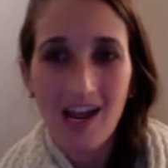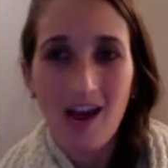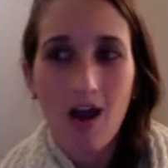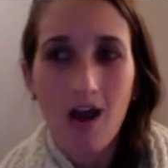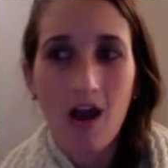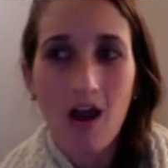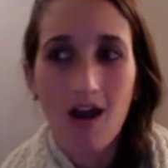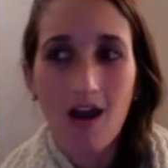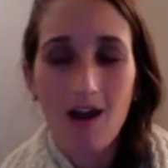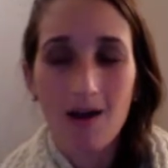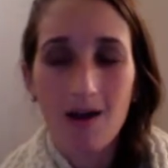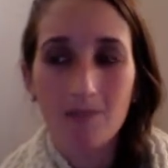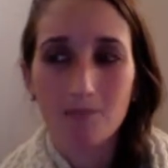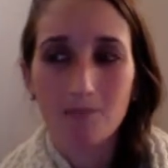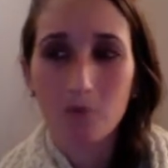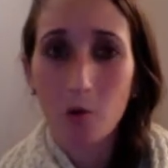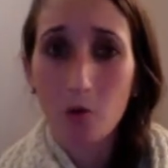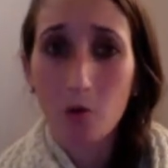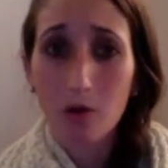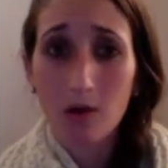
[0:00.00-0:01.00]

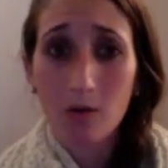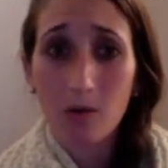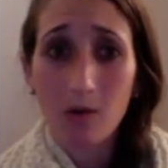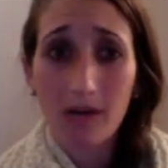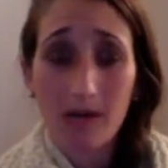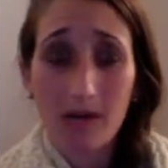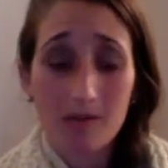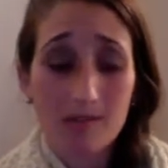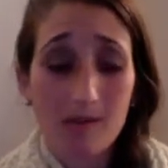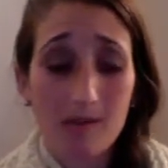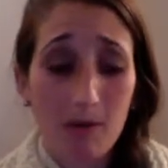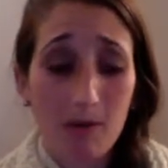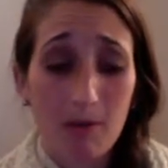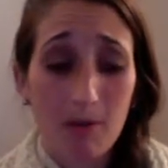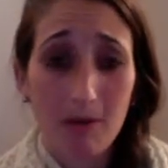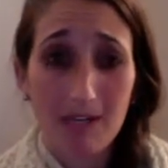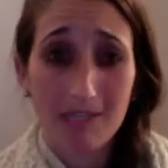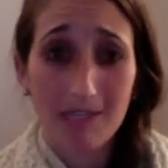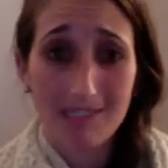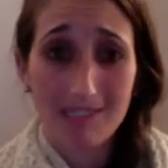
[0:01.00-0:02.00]
Or when I was on my
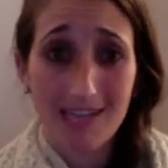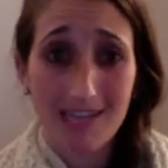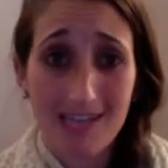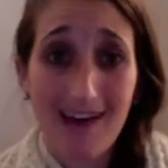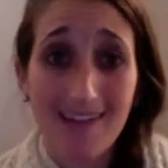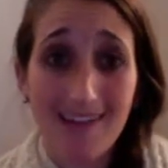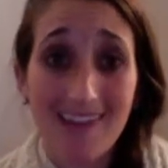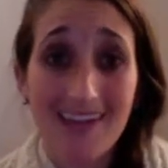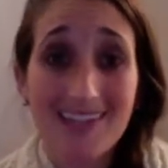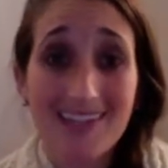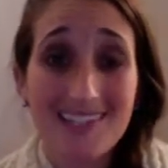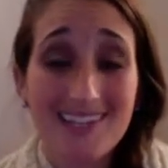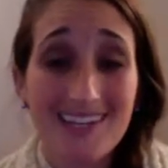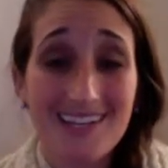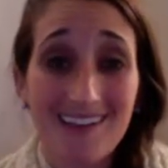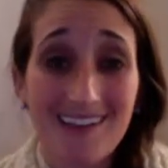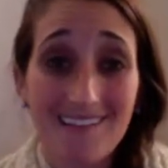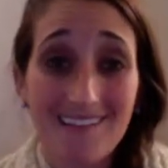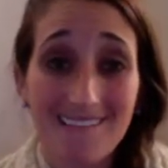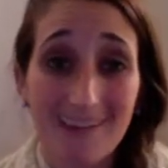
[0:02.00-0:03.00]
way to Dallas
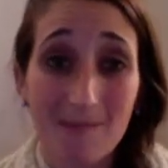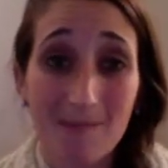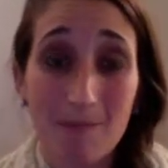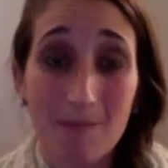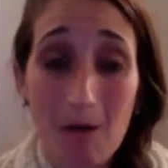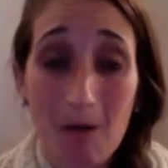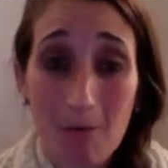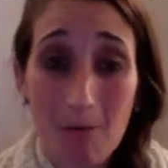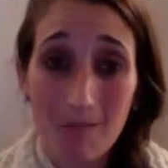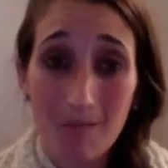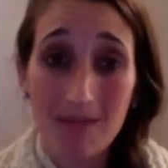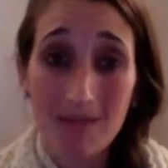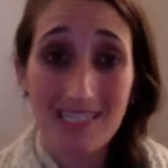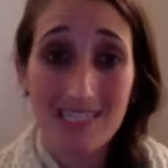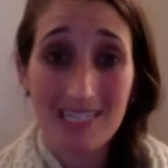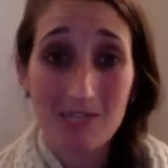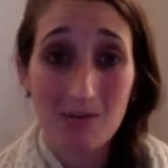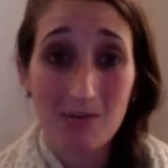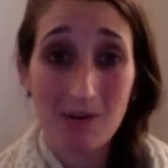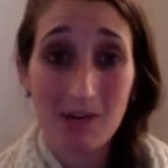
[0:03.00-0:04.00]
in November, I wore my
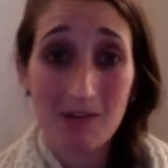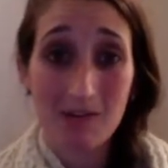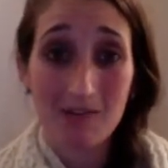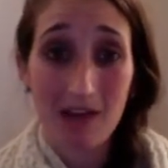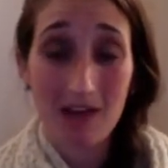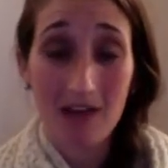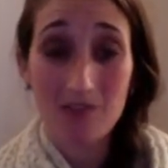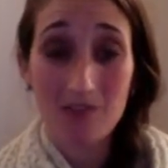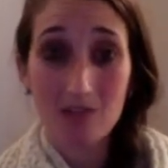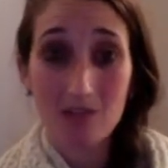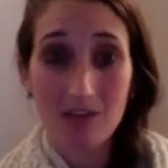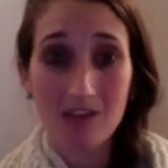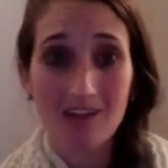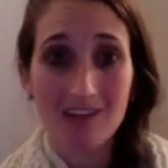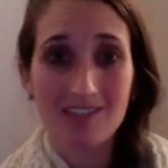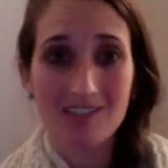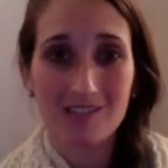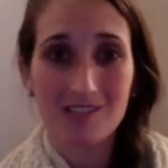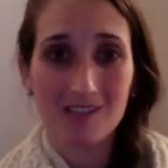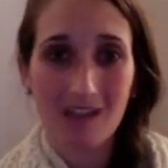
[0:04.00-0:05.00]
T25
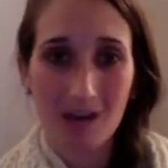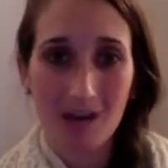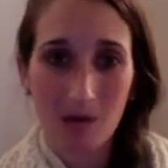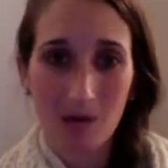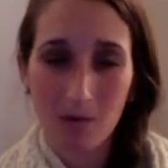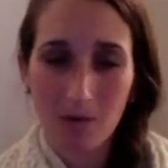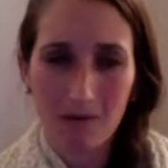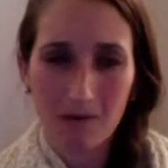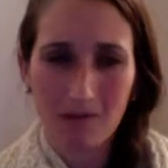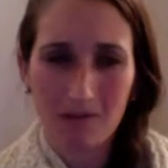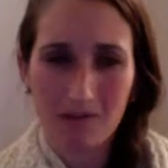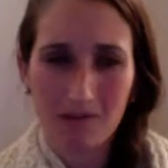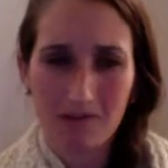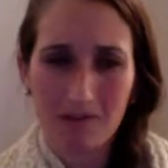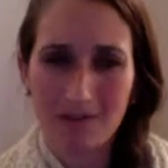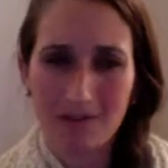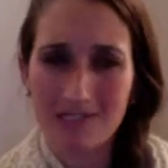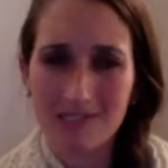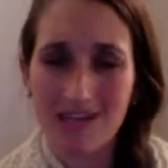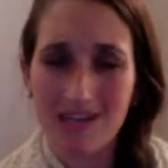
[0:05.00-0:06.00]
shirt to the airport for the
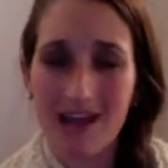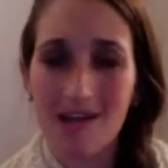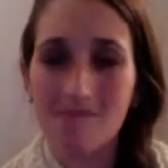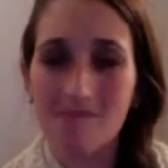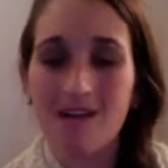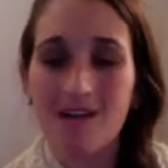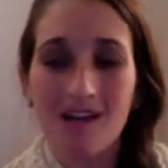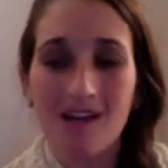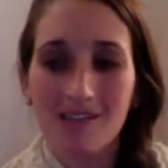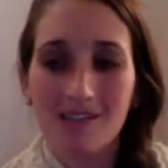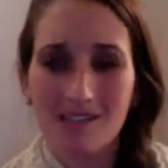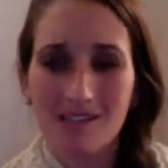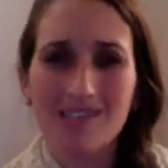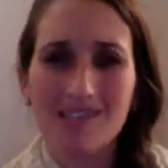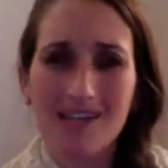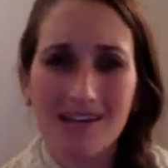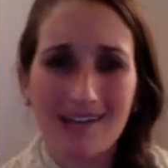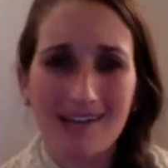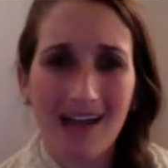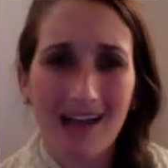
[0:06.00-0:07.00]
first time
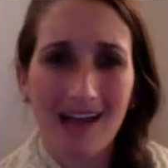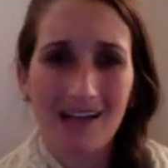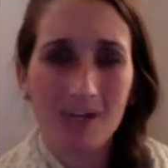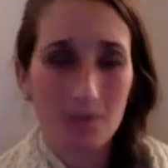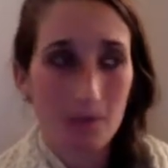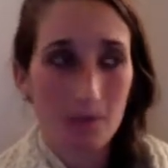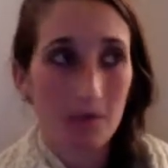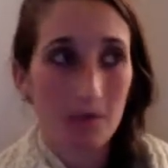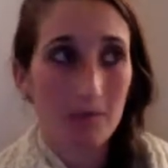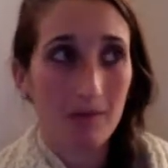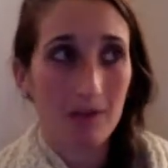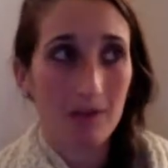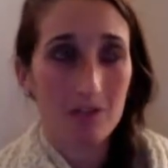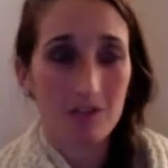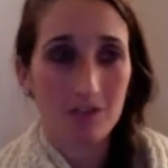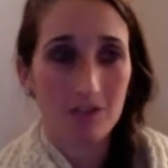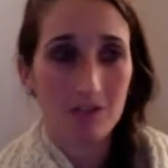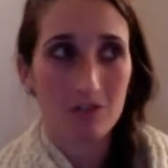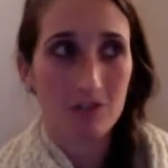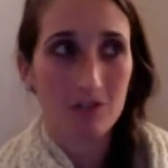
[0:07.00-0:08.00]
since I'd gotten it pretty much
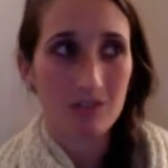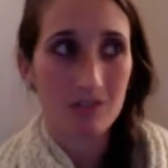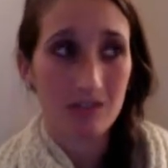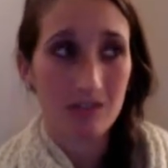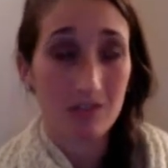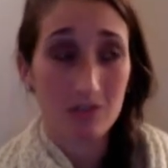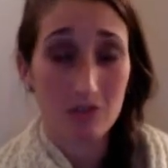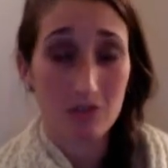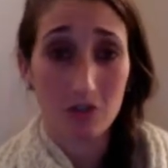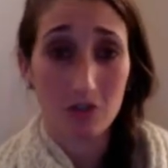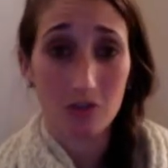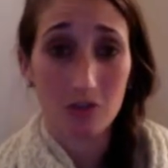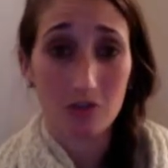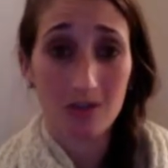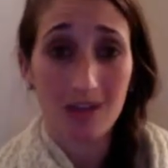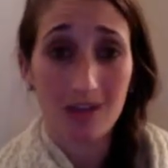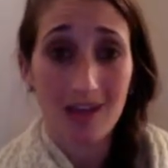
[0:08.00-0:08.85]
since June.